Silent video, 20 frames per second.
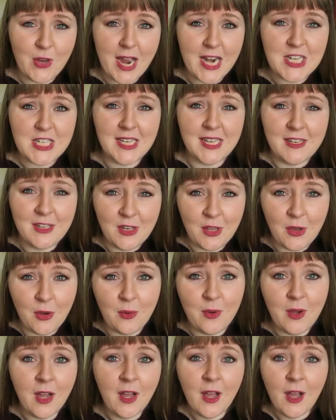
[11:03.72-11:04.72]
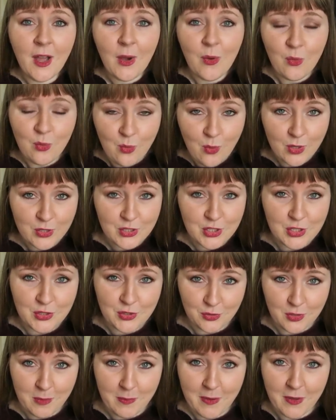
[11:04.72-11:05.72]
you actually know what to
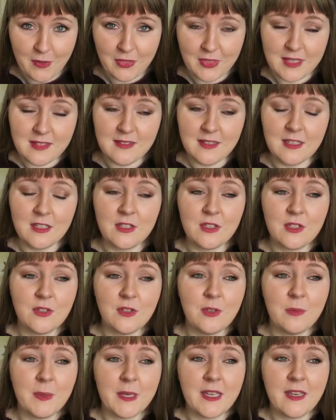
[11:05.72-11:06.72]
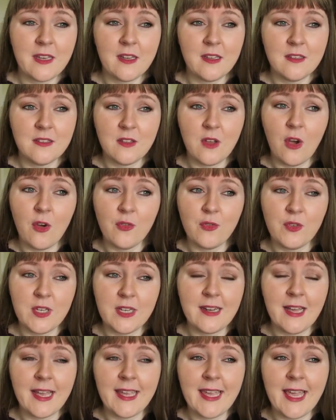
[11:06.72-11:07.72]
do about this issue, because
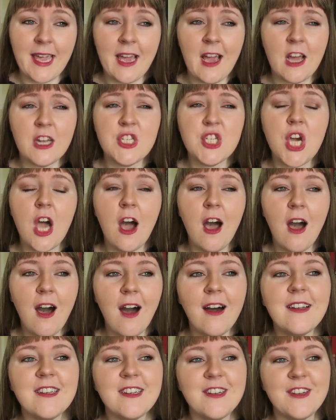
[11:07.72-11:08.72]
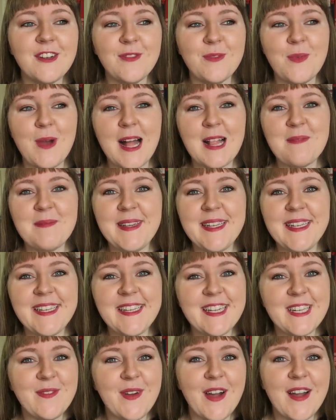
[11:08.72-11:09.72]
often I get a ton of
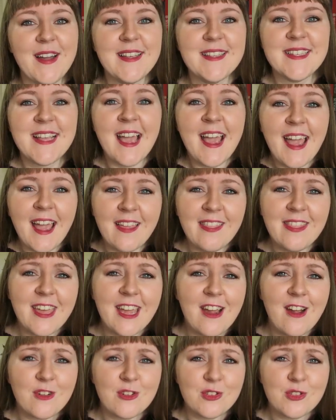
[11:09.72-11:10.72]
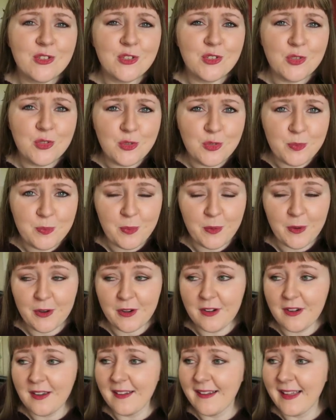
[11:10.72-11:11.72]
well-meaning advice and they are
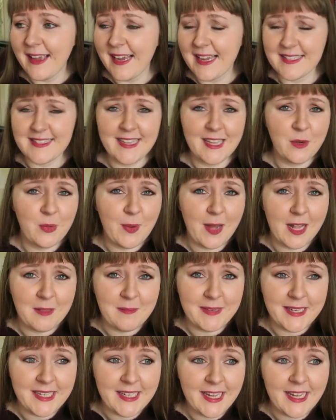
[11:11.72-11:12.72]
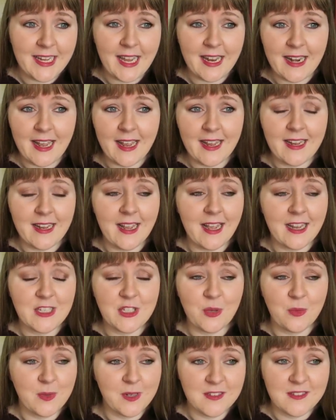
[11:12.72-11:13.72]
super, like I said, well-meaning, and I
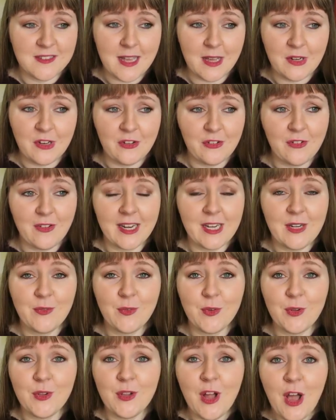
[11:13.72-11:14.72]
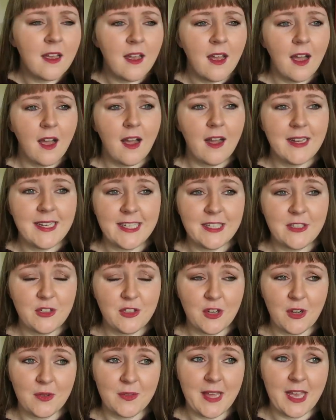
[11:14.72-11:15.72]
don't want to sound ungrateful. I need to
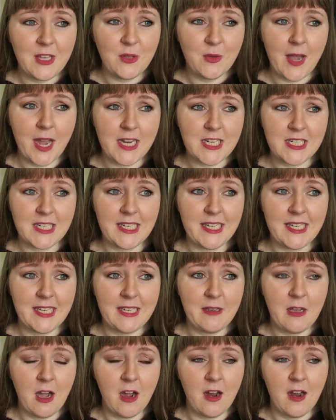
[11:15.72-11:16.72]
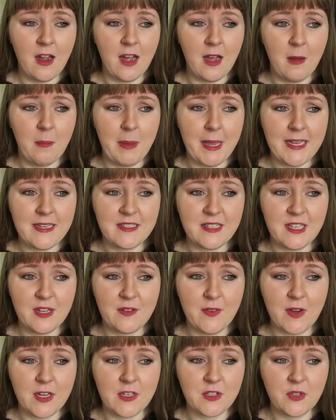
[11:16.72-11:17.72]
know that you actually base the
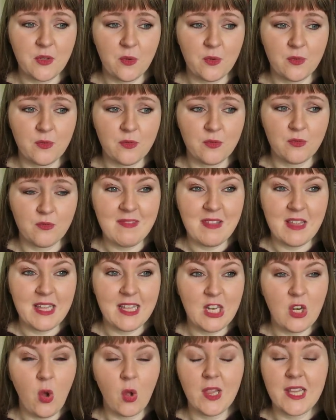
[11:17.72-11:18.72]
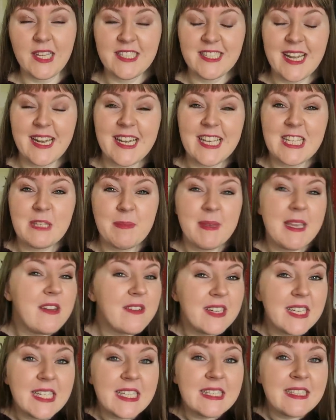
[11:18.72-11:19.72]
advice on knowledge and
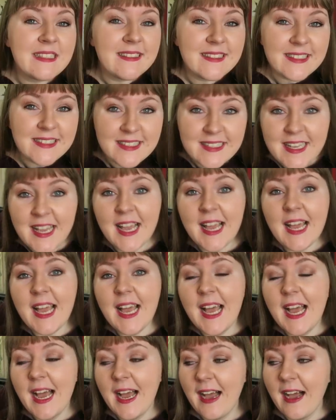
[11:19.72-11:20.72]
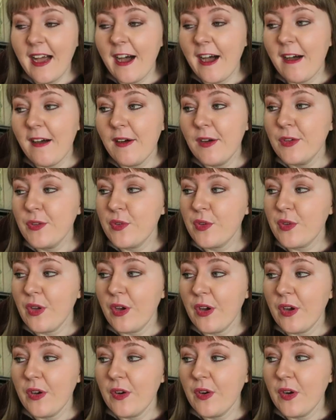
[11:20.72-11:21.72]
experience.
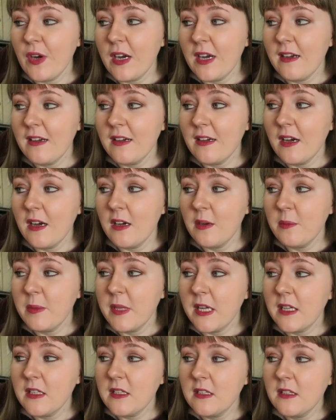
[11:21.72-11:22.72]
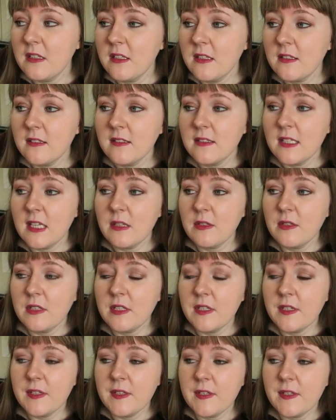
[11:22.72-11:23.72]
So I hope that doesn't sound
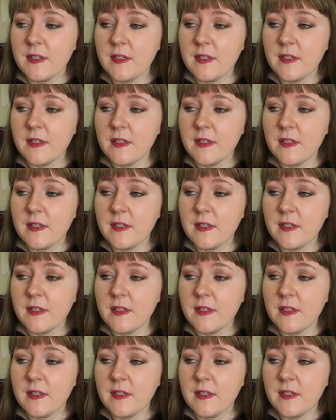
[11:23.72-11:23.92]
too,